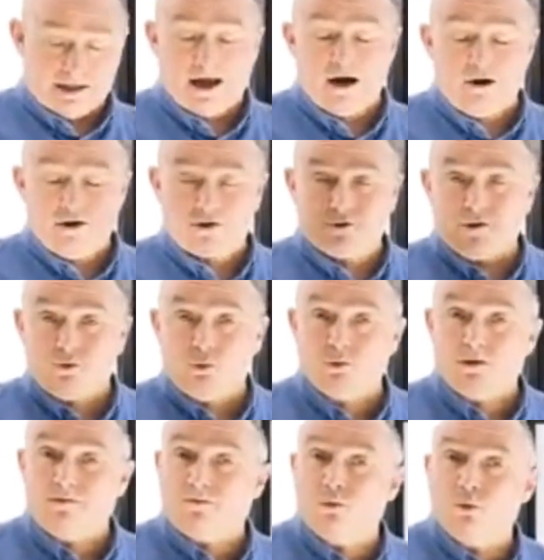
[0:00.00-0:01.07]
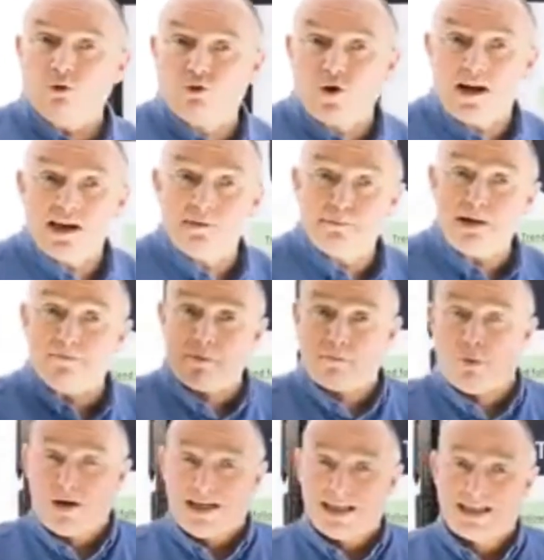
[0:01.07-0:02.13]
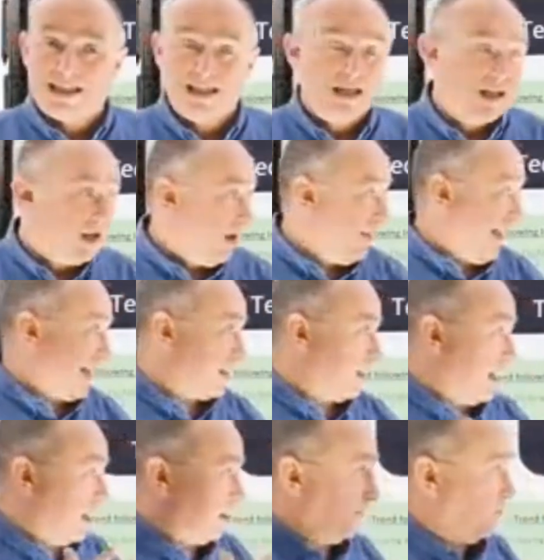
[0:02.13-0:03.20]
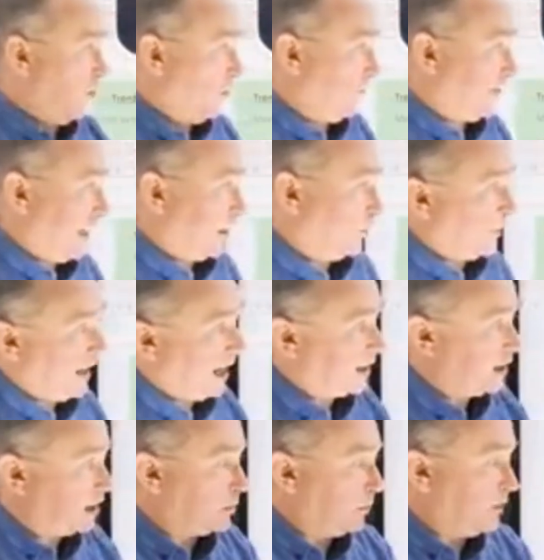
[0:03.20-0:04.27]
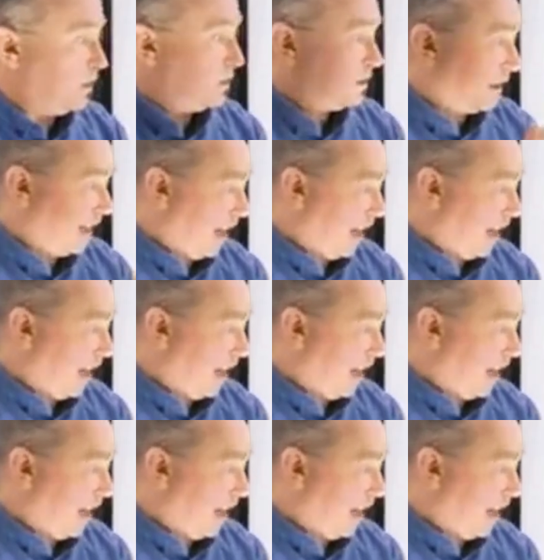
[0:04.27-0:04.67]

They are actually called the floor traders pivot points, and that's another form of technical analysis we use.